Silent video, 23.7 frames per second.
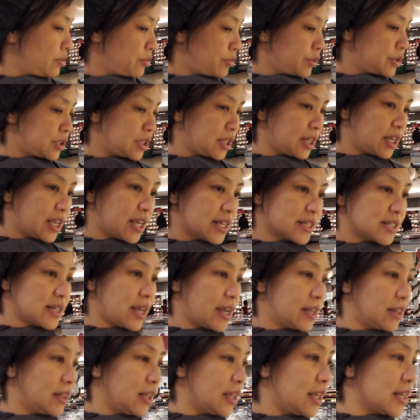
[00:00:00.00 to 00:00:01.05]
What do the kids
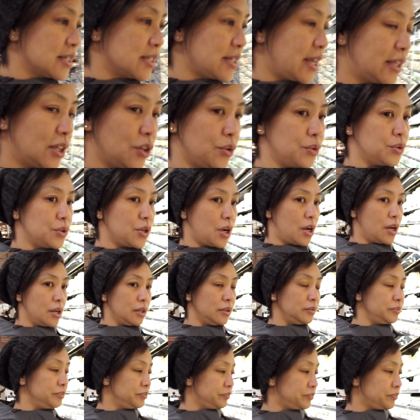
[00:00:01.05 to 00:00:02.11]
like? The kids like the udon.